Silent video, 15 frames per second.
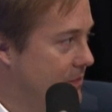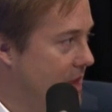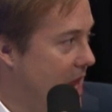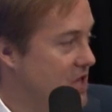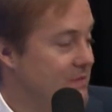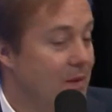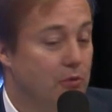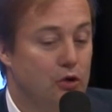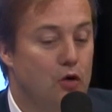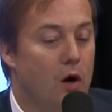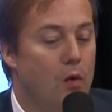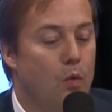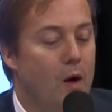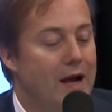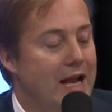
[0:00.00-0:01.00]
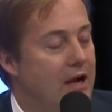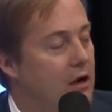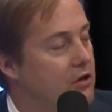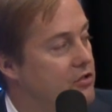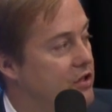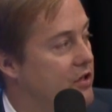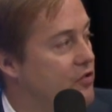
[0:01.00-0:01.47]
I should be able to call 1
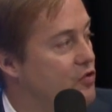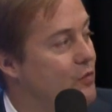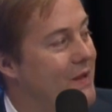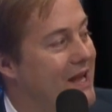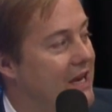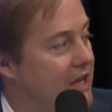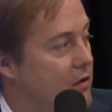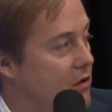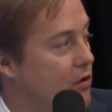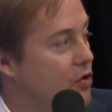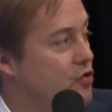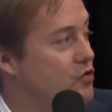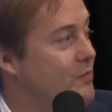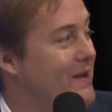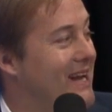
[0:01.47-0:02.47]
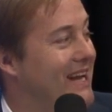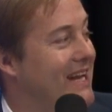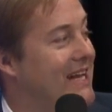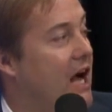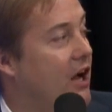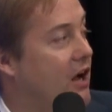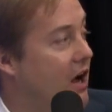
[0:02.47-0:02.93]
800 stupidity or go to
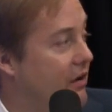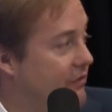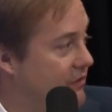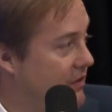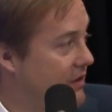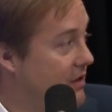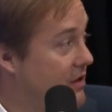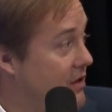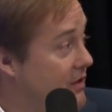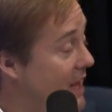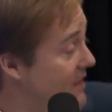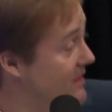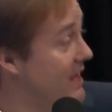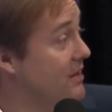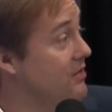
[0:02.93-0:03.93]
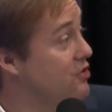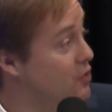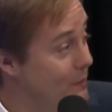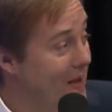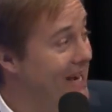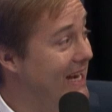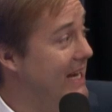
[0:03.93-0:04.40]
stupidity.gov. That's it,
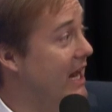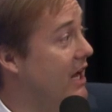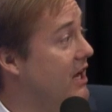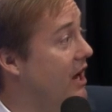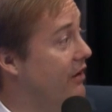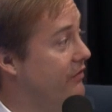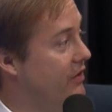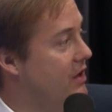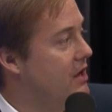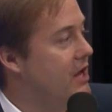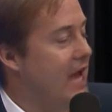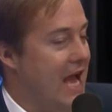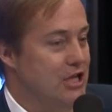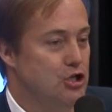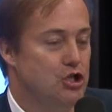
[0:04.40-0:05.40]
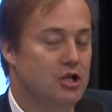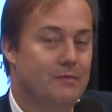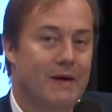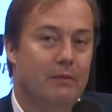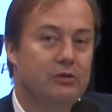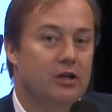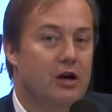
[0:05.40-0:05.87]
stupidity.gov. And you should just
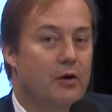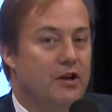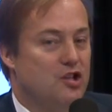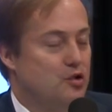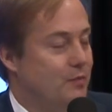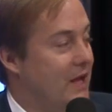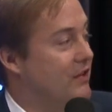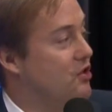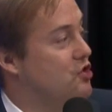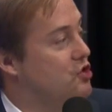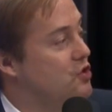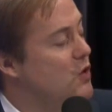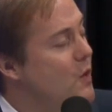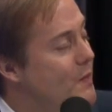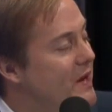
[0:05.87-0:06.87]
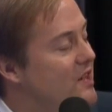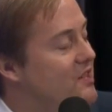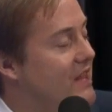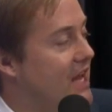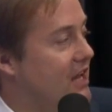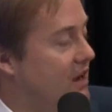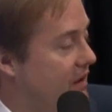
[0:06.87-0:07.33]
be able to go and explain the
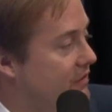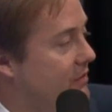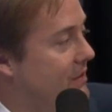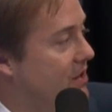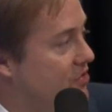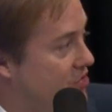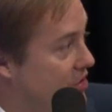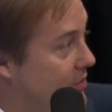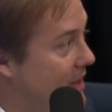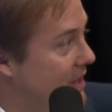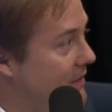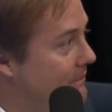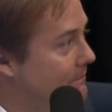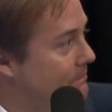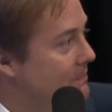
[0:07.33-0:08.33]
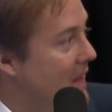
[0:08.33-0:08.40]
stupidest thing government is doing.